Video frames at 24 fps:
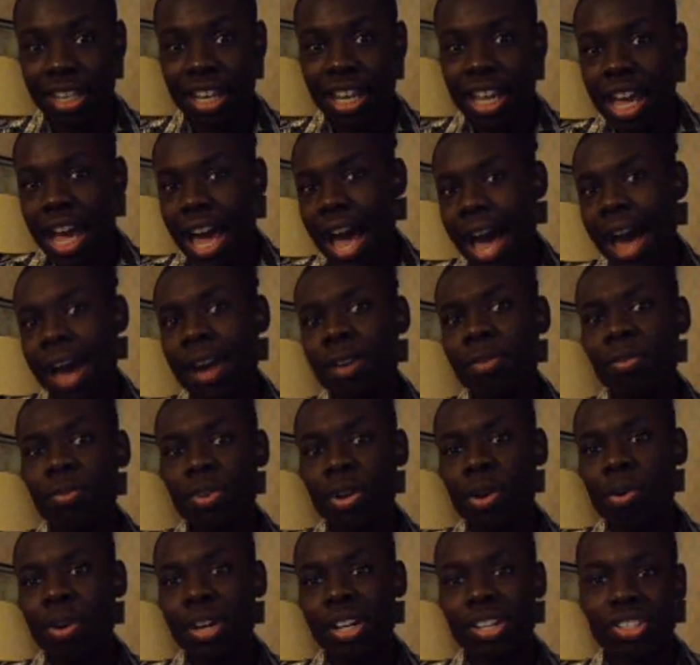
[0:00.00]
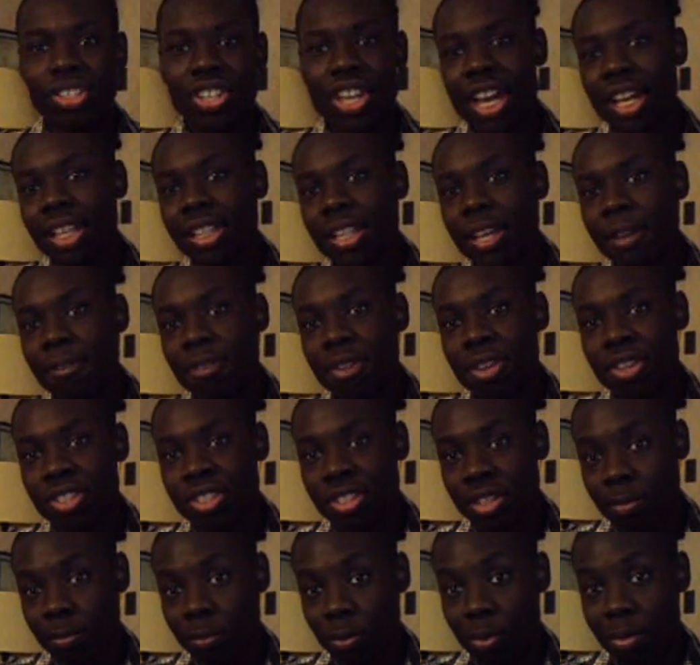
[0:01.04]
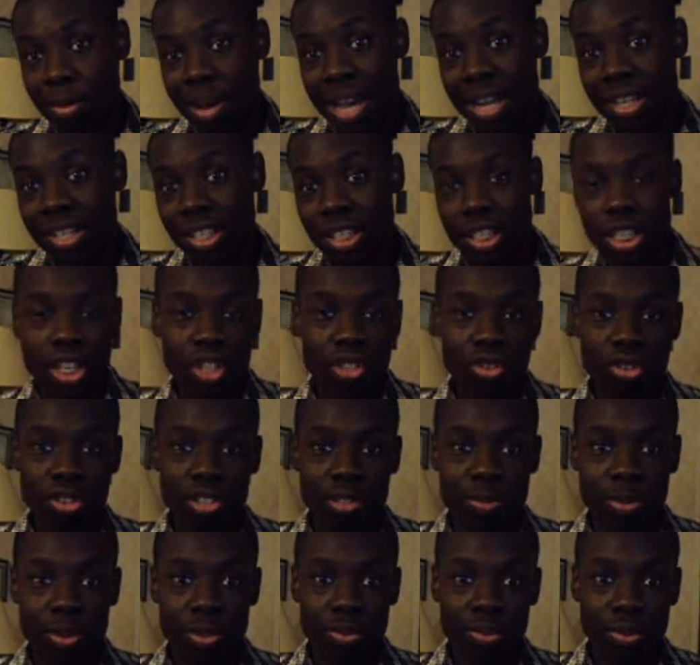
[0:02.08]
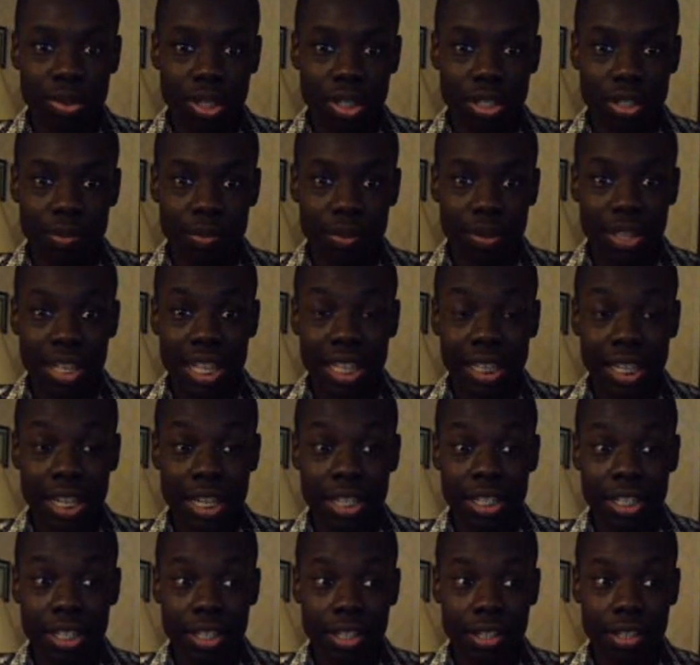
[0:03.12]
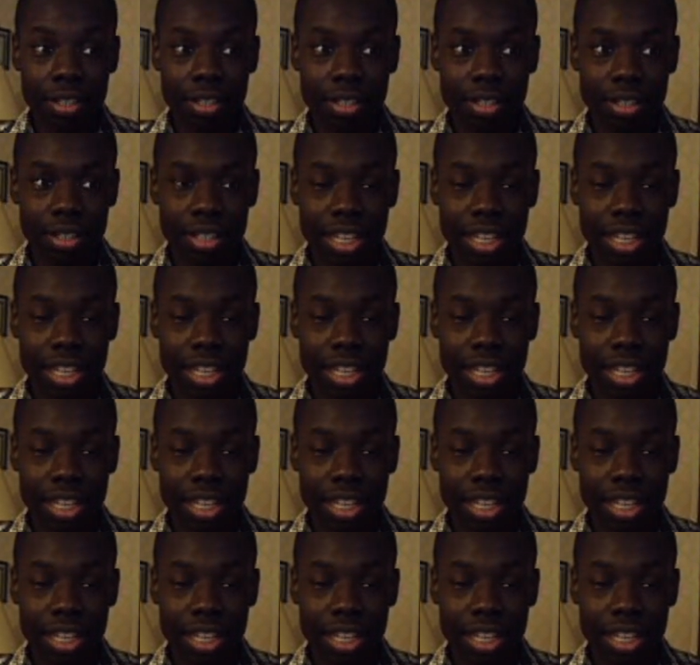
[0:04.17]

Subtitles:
And I don't know exactly if there's some romantic interest between it with Elena